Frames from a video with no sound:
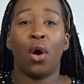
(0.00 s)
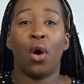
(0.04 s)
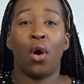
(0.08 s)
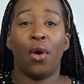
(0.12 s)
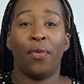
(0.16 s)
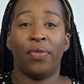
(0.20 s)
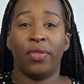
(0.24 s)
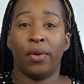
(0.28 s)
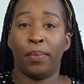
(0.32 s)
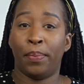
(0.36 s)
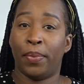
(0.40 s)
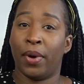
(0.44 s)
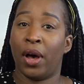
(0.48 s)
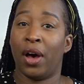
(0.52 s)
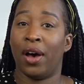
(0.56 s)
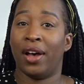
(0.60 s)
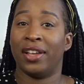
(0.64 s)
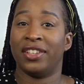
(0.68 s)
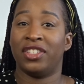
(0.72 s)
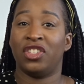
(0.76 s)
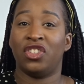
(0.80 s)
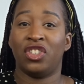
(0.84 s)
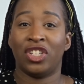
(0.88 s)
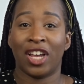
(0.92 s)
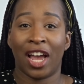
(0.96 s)
on the
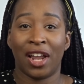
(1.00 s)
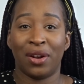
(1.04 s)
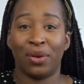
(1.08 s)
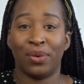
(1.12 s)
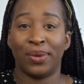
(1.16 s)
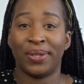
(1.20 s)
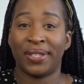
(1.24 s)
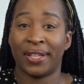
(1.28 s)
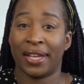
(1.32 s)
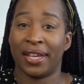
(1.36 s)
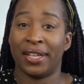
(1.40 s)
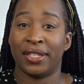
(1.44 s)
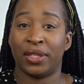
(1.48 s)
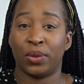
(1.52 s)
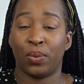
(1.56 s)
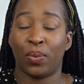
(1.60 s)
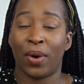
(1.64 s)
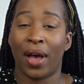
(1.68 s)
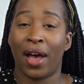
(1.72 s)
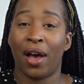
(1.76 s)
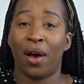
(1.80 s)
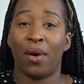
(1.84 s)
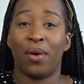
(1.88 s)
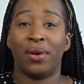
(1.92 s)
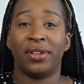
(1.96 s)
bar's channels as
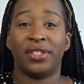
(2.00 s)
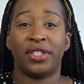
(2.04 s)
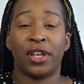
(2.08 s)
well.